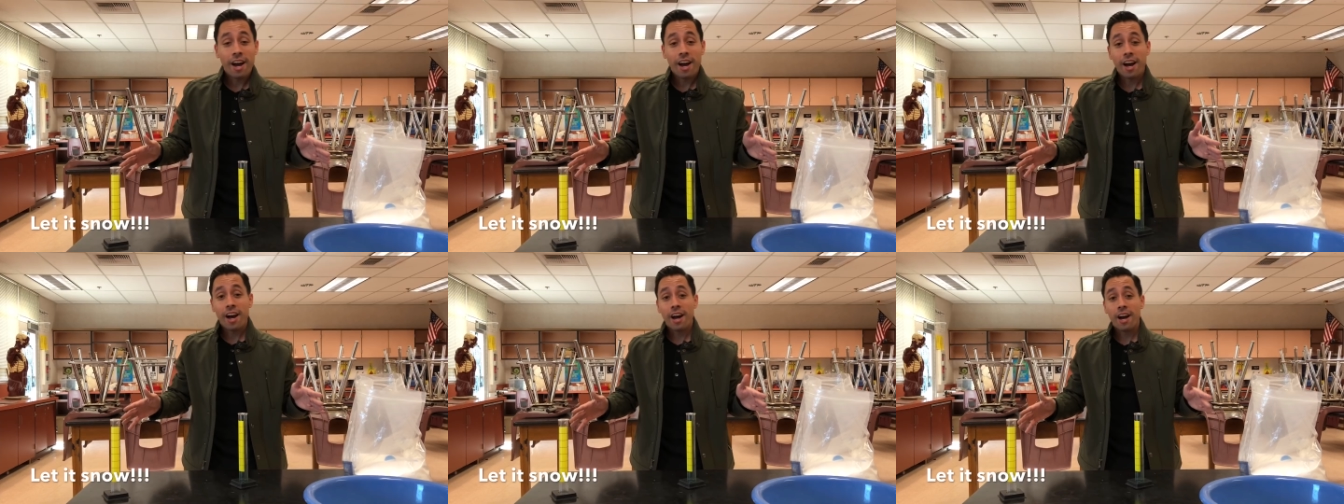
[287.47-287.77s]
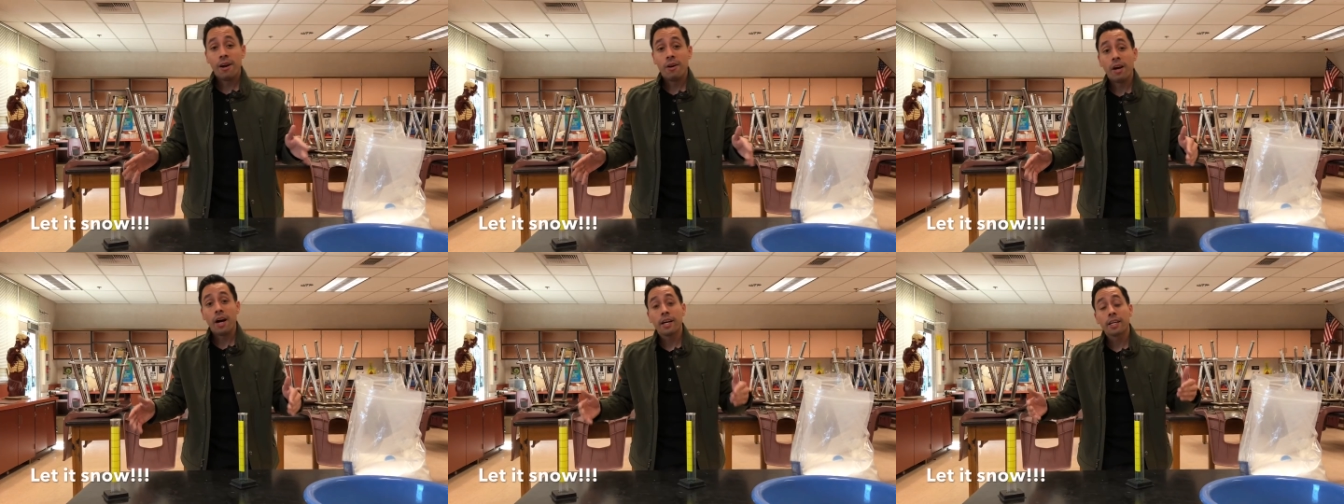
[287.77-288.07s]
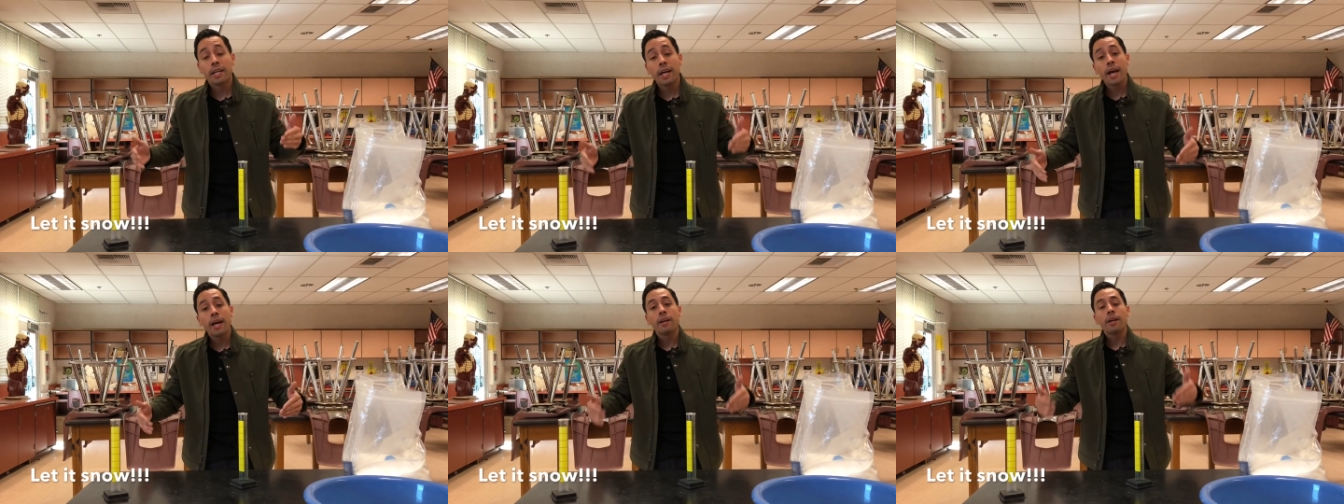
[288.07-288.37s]
Uh,
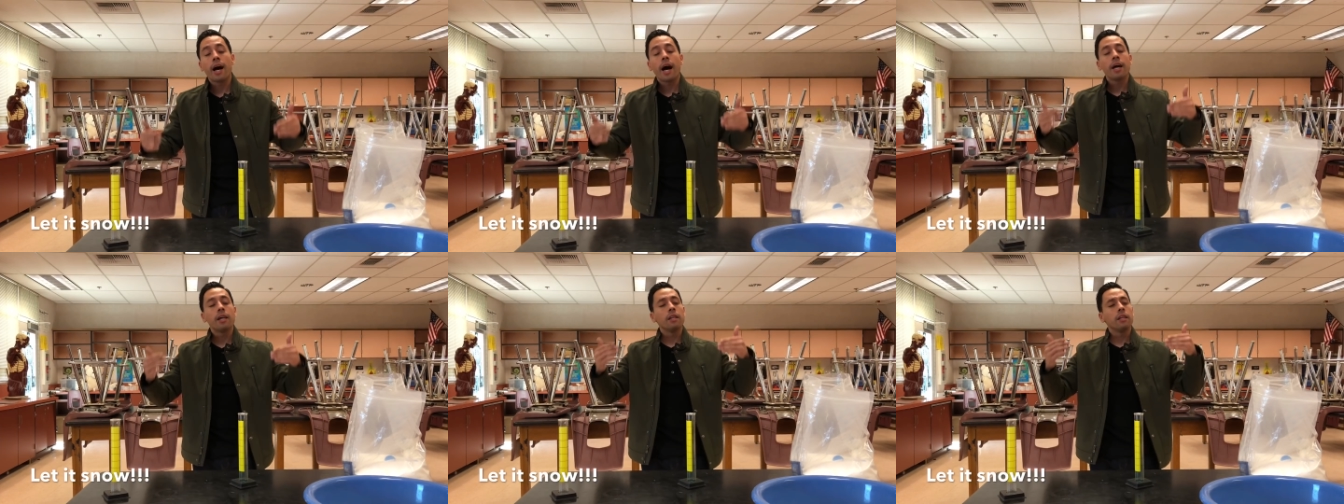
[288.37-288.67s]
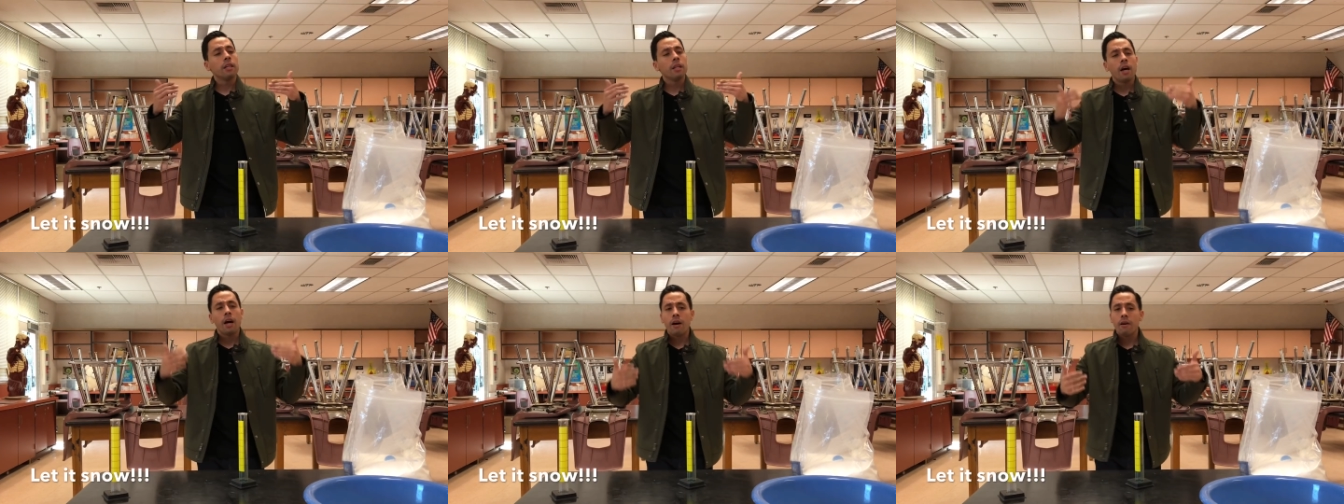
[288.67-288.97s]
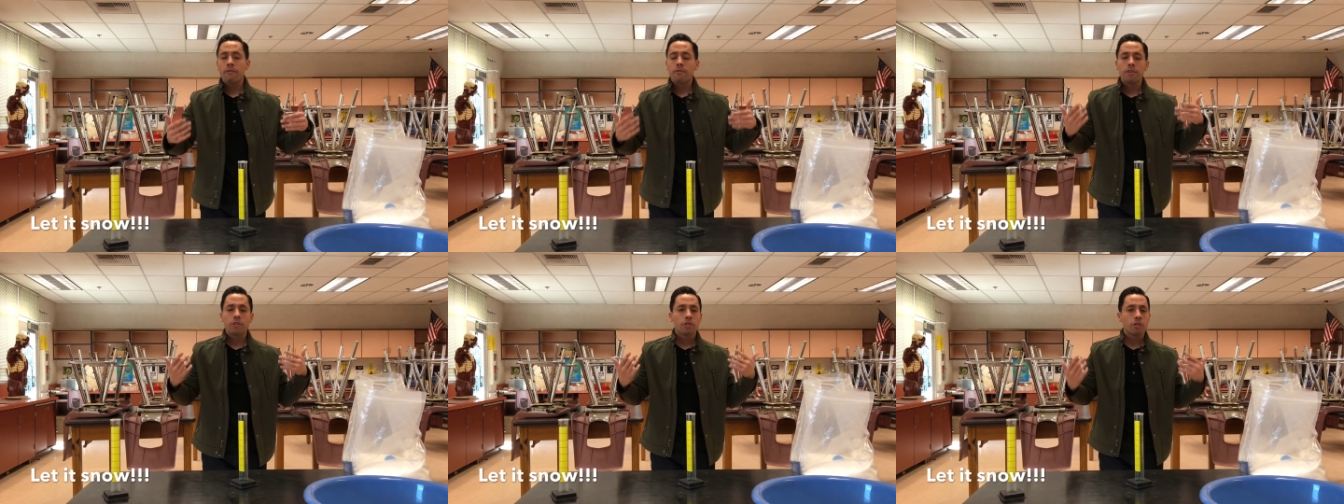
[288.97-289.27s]
again, I
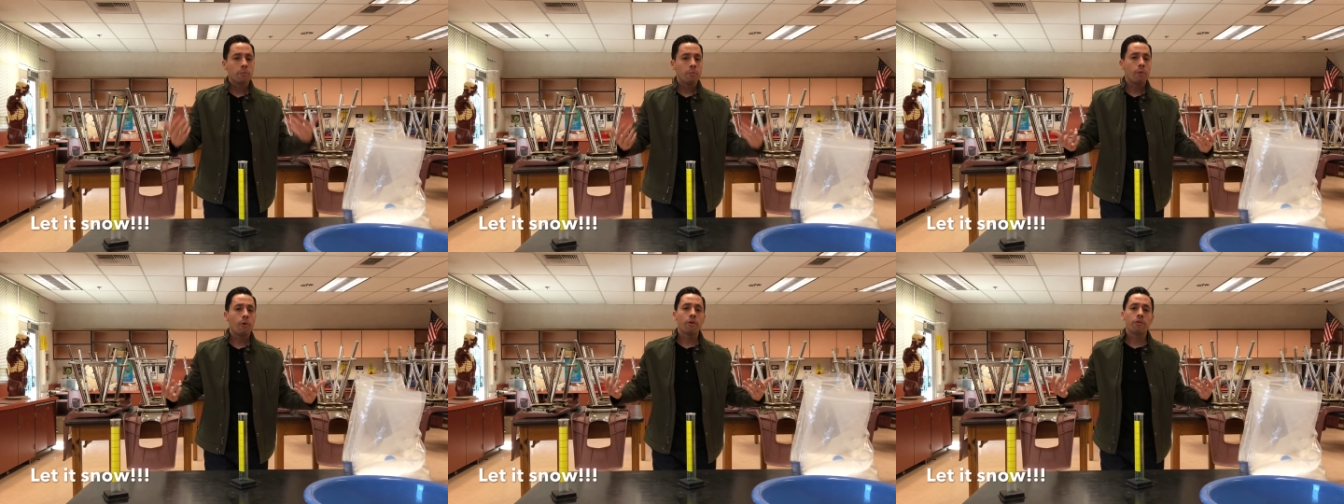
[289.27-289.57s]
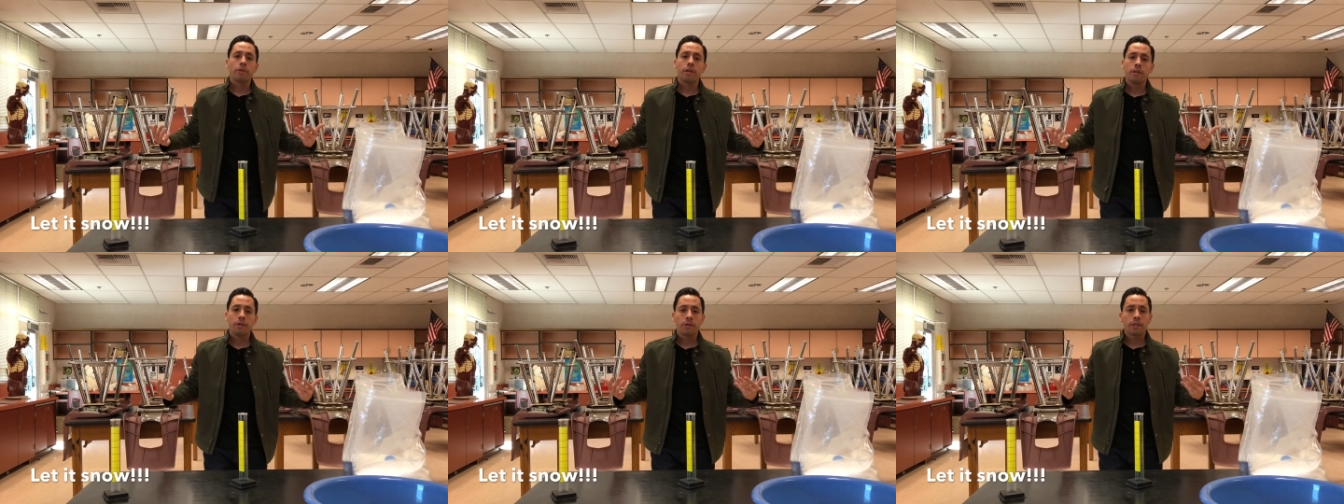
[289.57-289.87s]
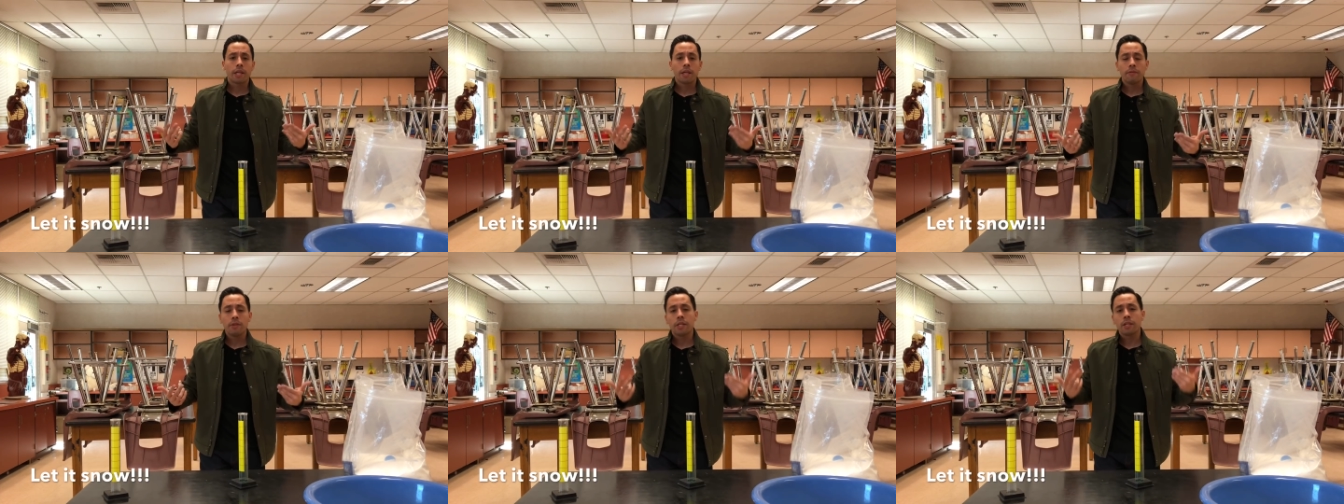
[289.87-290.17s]
love the support that you're
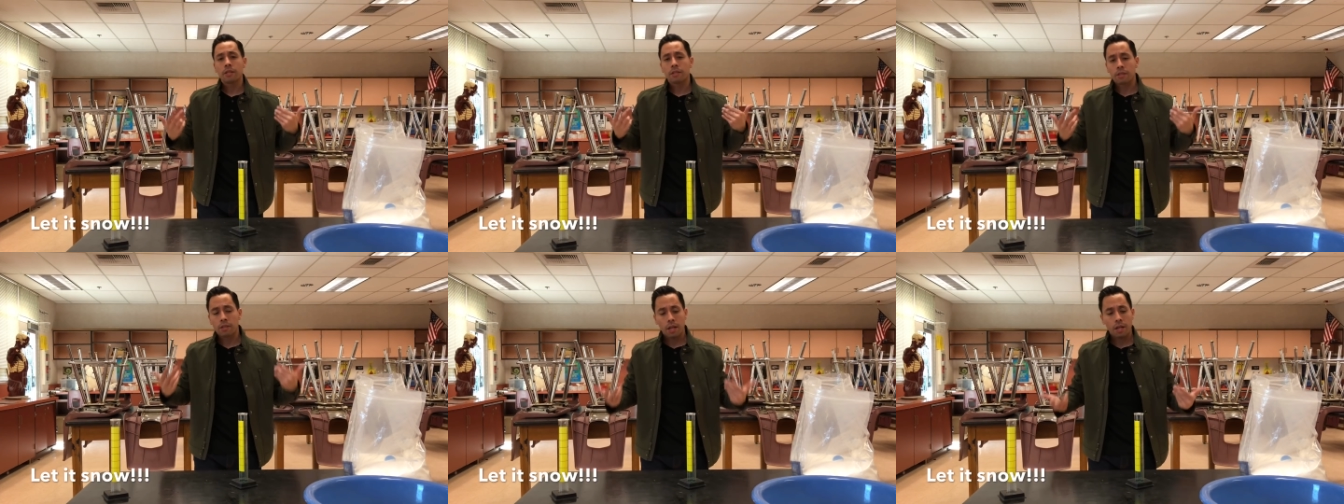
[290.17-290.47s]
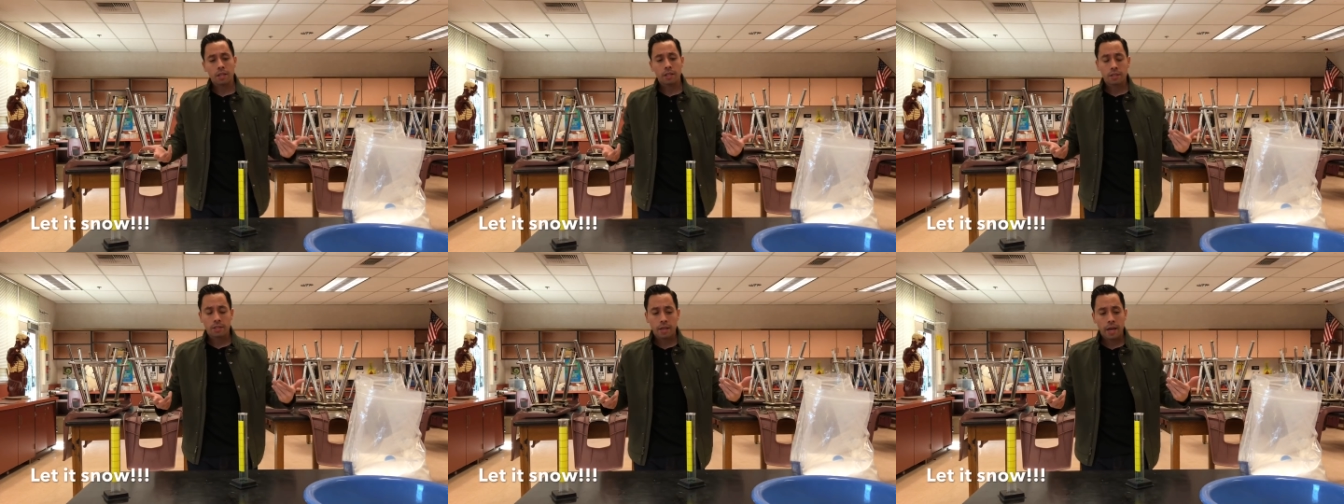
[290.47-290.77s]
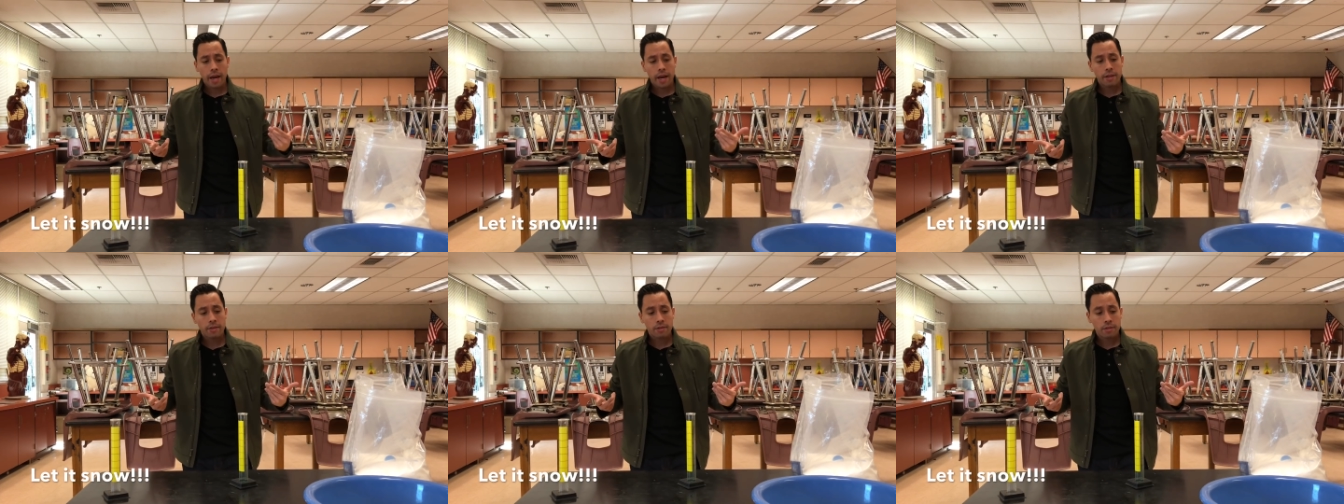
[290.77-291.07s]
giving Gonzalez
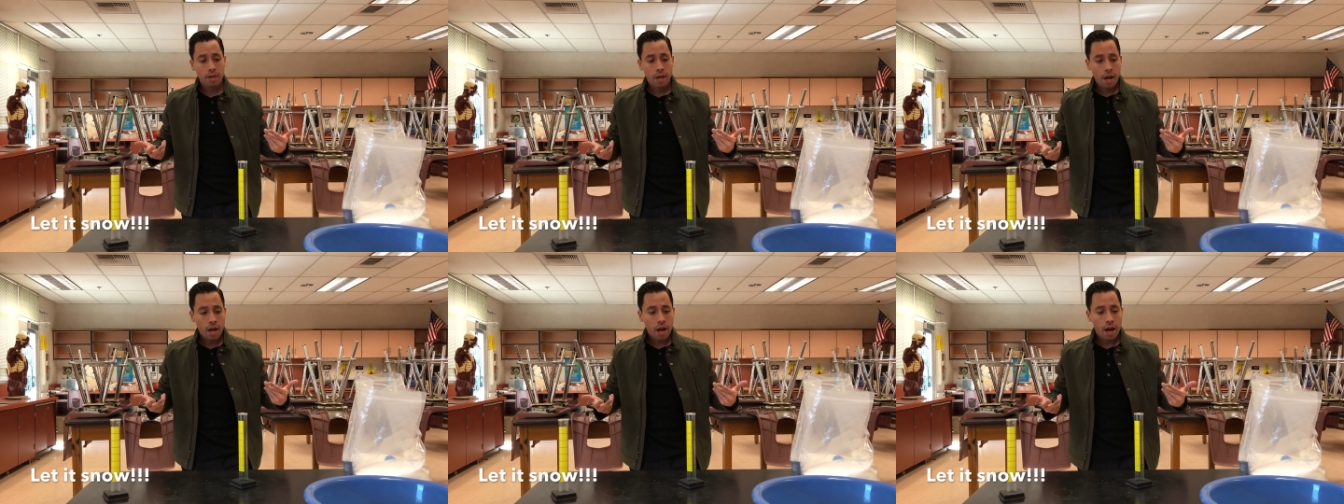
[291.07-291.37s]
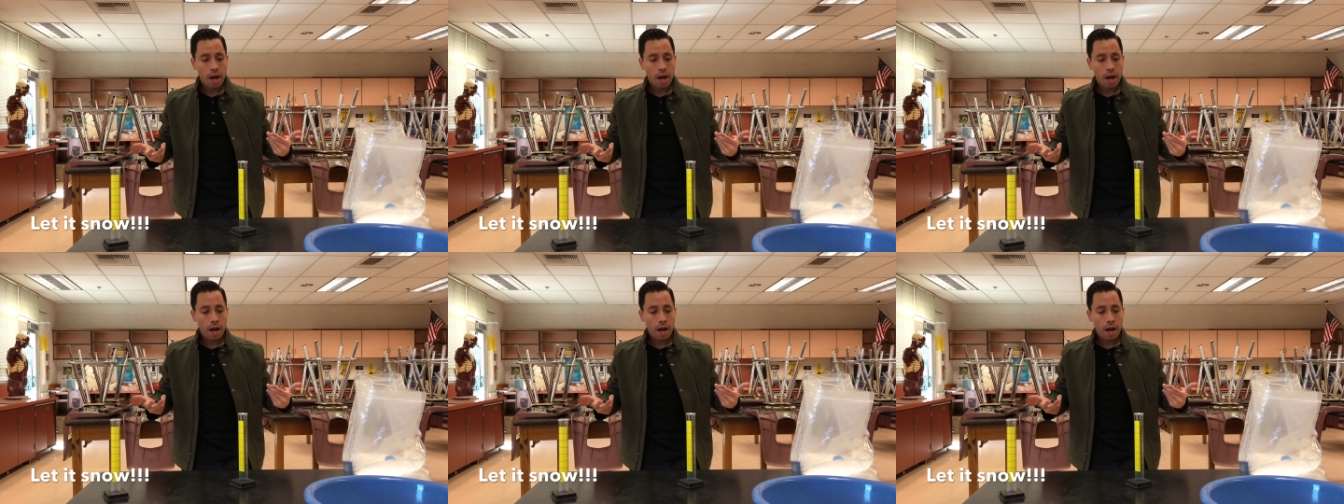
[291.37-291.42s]
Science.